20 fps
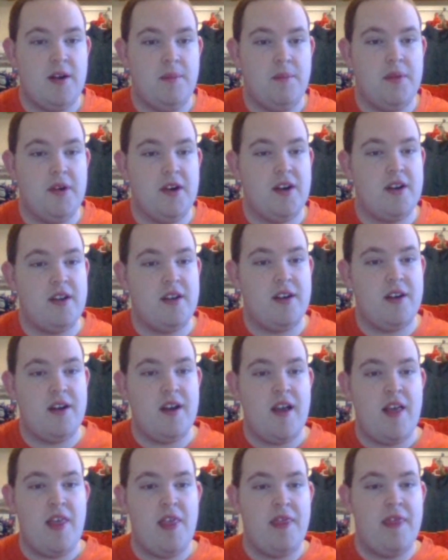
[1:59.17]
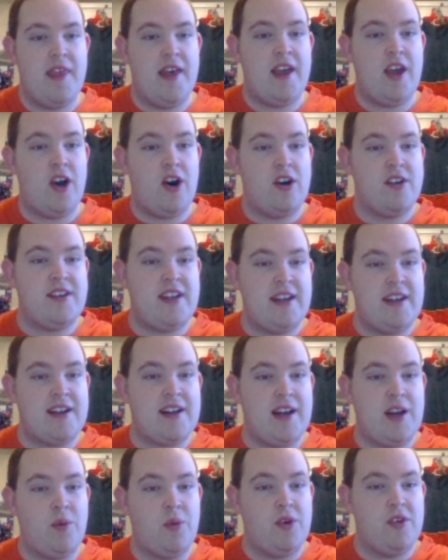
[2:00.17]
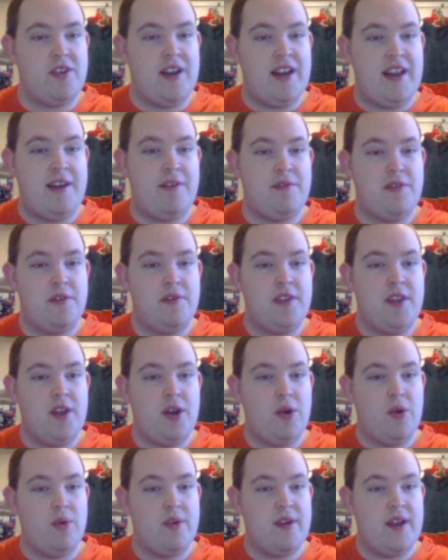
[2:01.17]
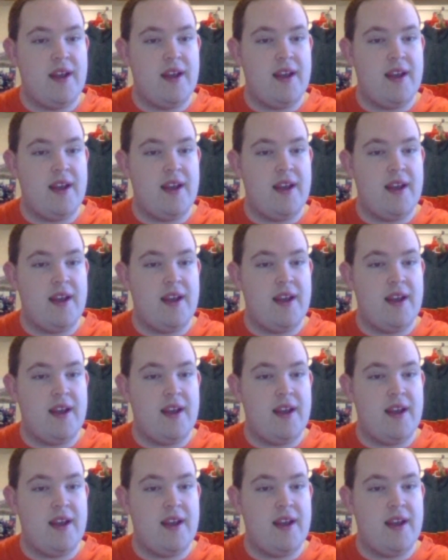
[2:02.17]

but they are technically what's left of the old